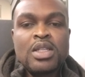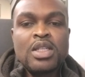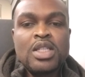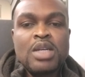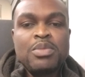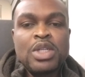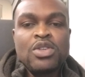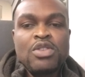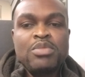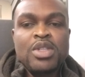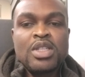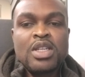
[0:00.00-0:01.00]
The German
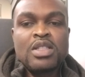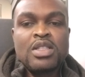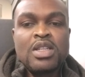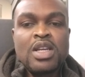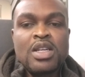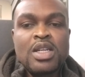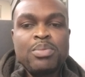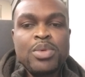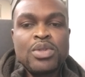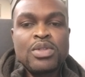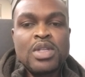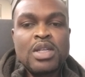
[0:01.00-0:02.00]
government has denied
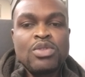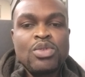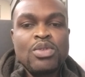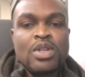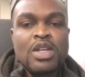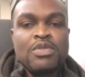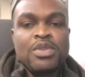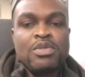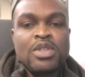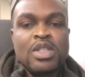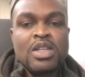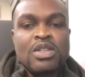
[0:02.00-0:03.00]
reports that
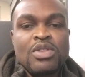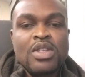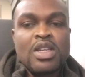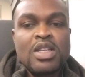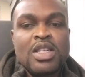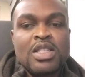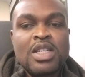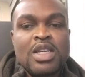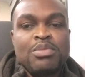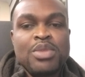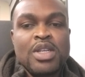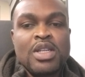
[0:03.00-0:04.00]
250,000 Kenyans
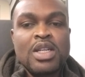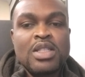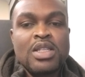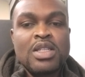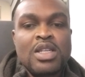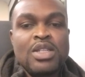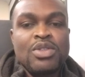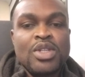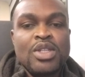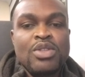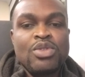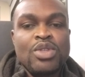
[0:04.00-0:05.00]
have been granted
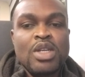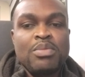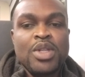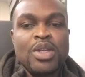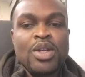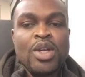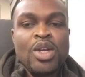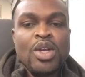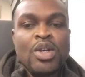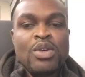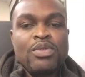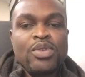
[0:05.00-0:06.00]
entry into Germany
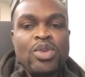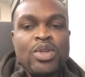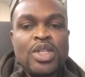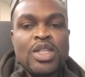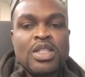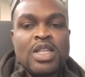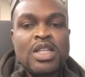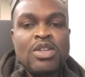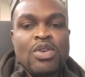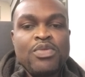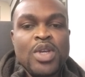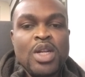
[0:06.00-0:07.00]
following the
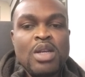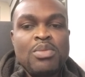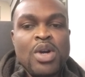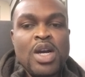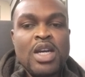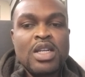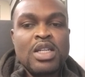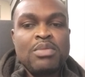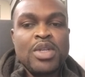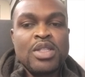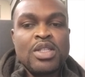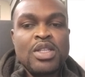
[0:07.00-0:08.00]
signing of a labor
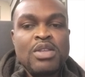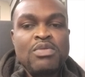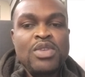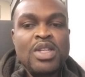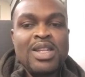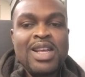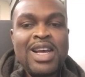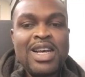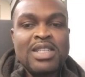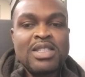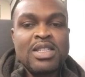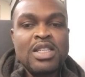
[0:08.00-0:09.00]
agreement, even
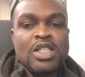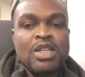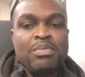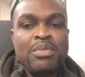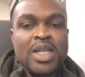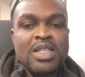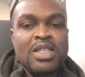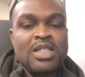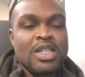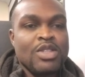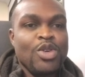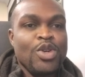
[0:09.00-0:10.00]
as it emerges
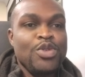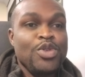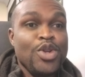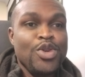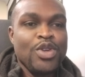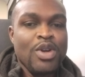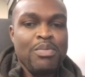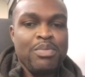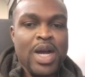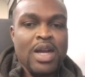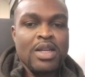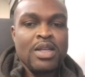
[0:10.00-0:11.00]
that unknown
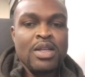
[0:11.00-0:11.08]
number